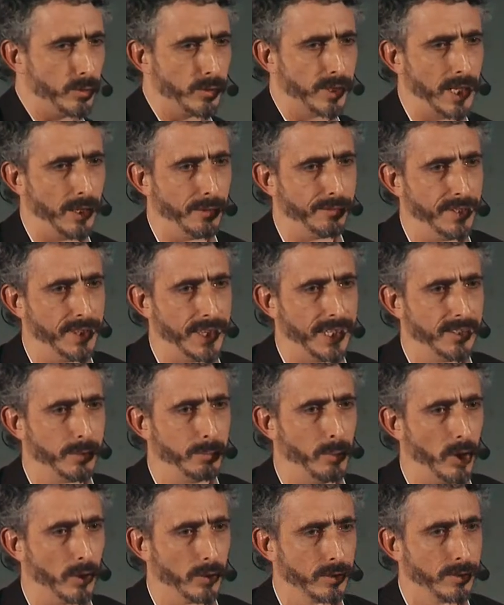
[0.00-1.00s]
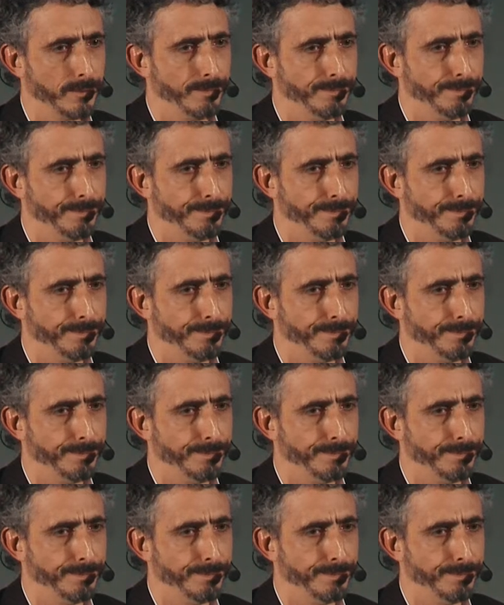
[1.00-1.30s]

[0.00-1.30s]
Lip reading: yourself in this box.